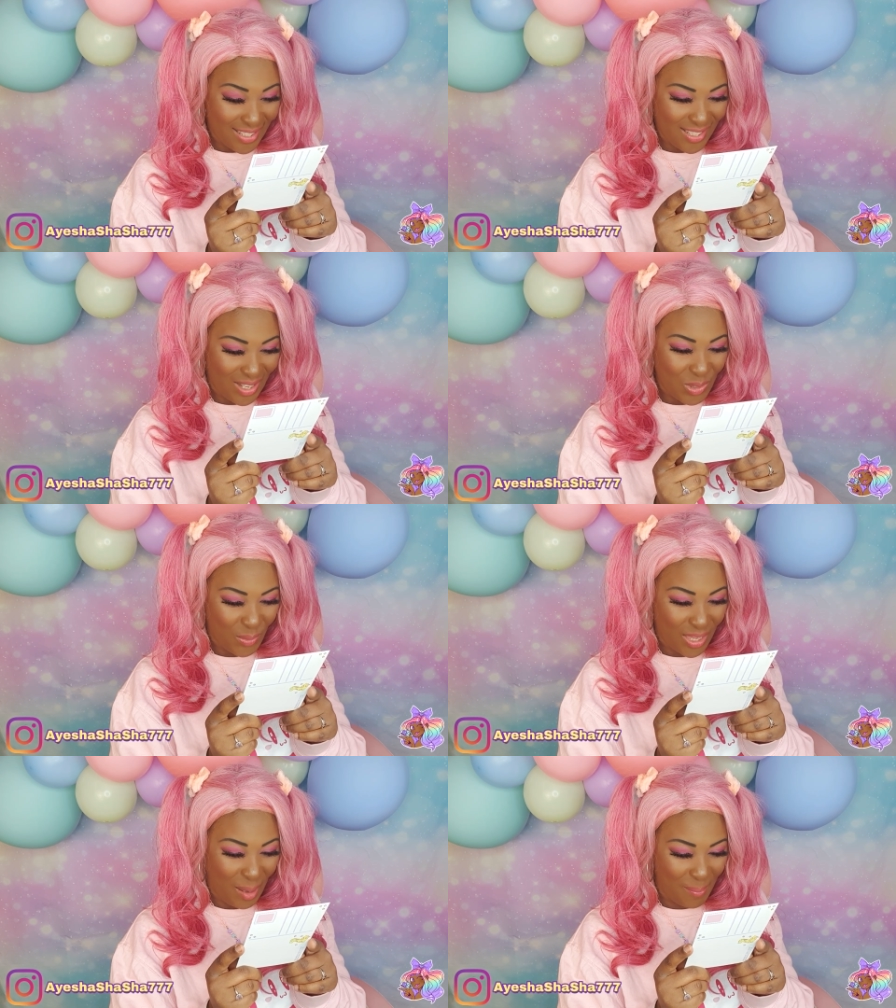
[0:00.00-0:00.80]
such
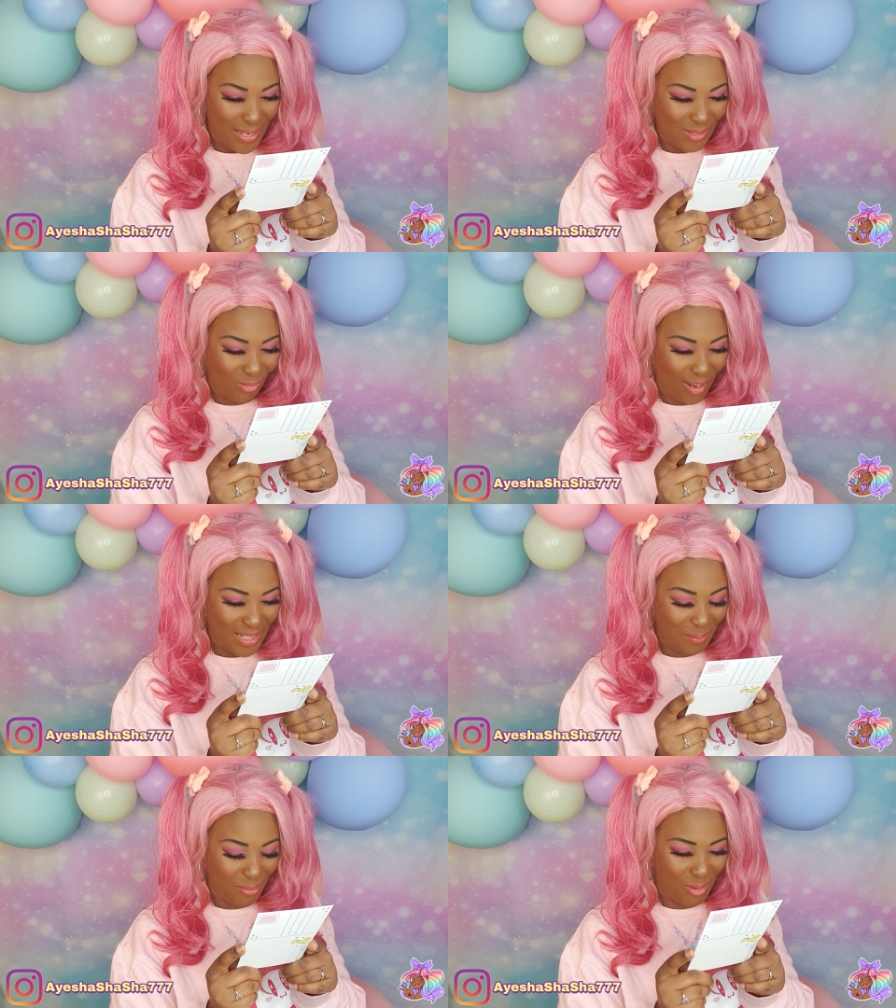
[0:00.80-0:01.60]
with her best
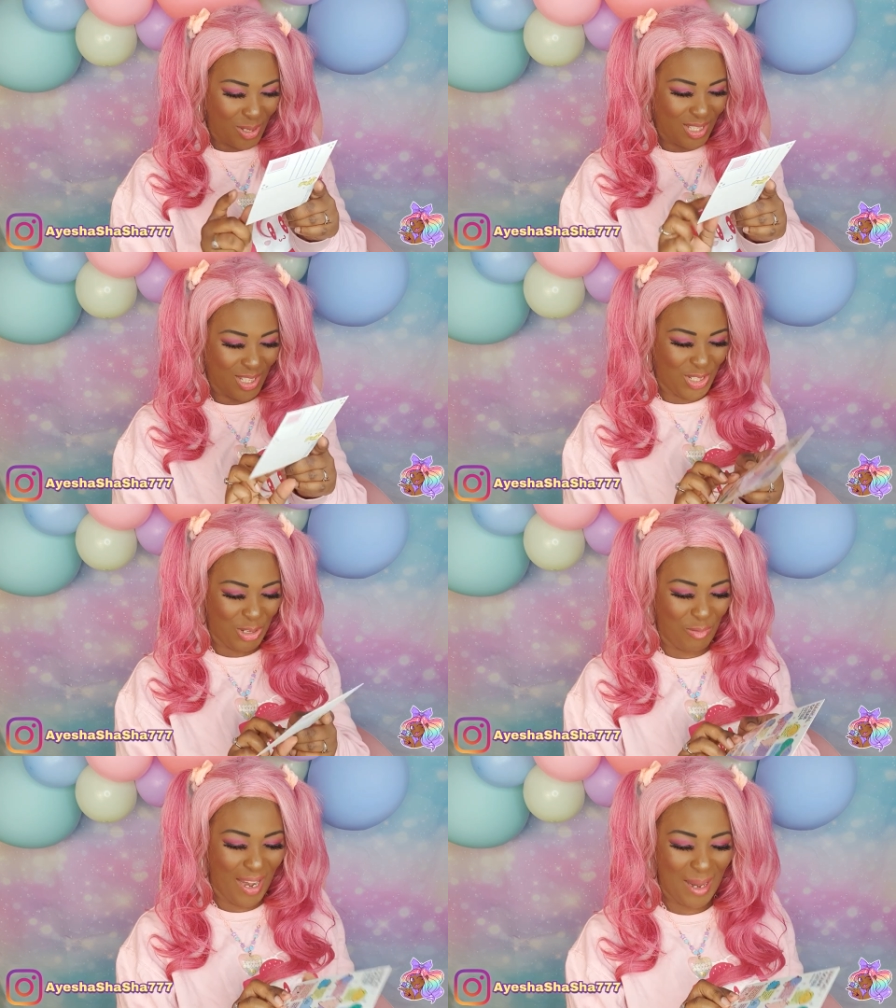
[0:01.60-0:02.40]
friend, Bruce the
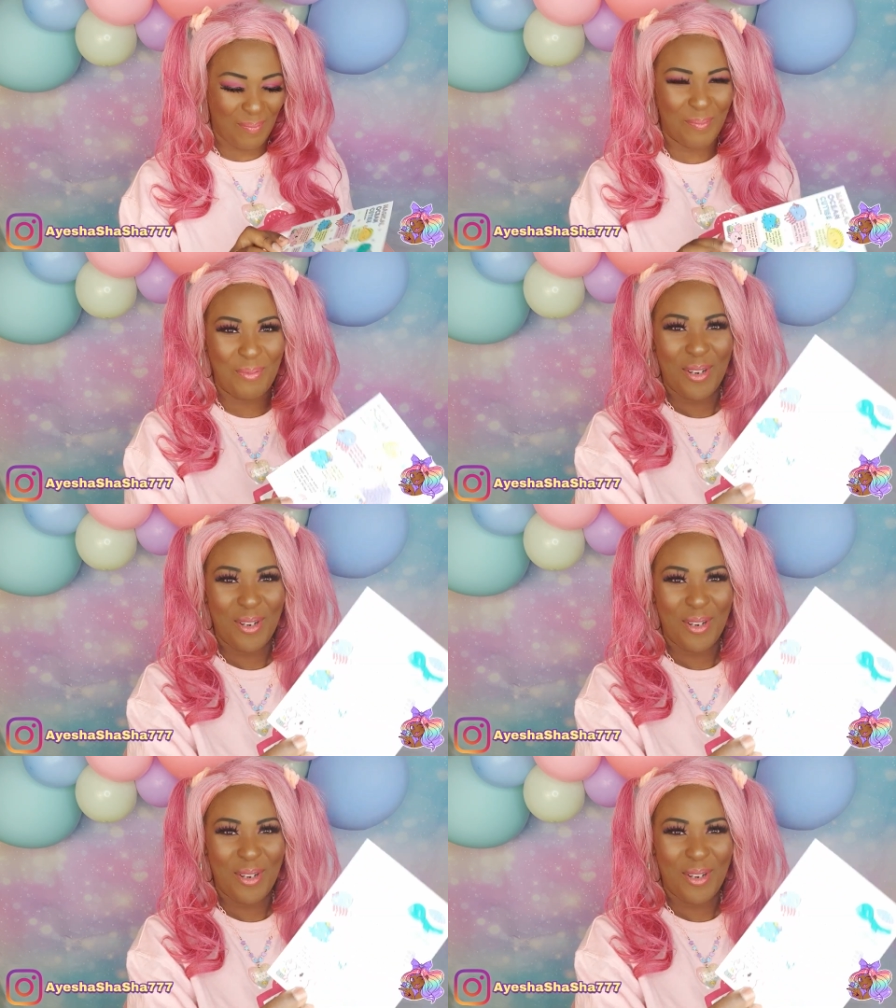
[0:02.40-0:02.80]
Shrimp.